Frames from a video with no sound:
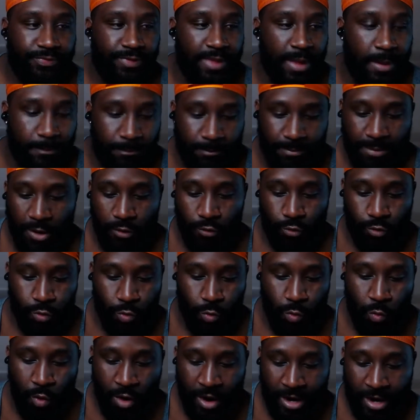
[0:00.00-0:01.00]
both
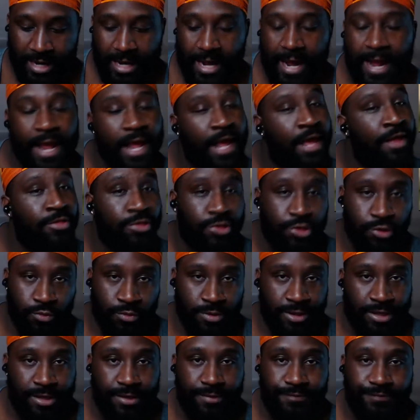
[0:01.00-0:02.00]
1 and
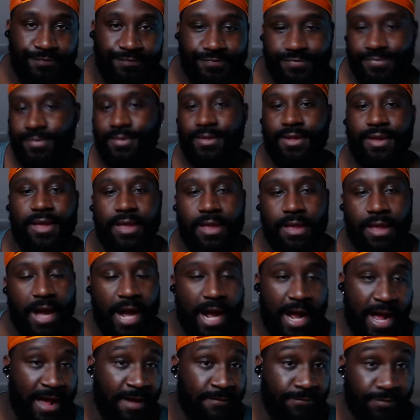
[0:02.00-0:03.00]
3. I
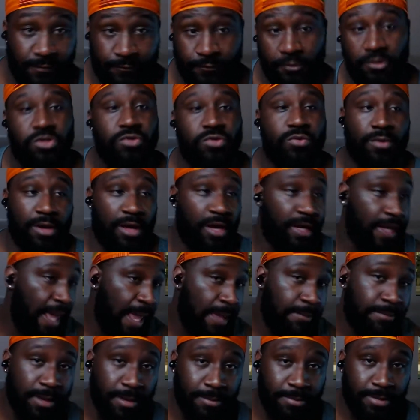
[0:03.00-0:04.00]
have the first one on
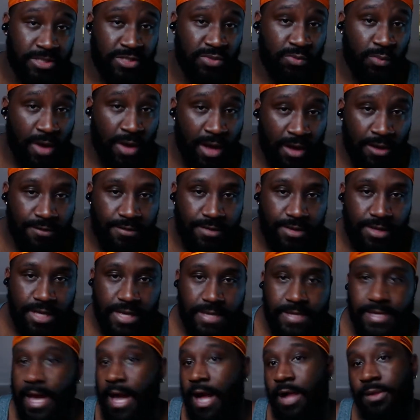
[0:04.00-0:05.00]
GameCube as well.
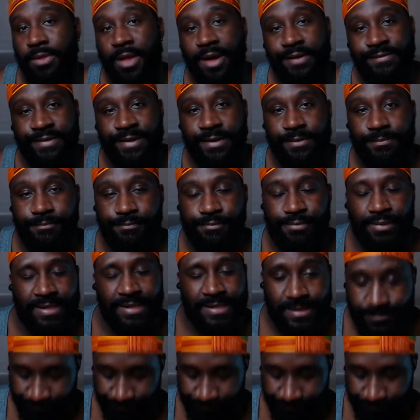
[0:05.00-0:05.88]
I love it, but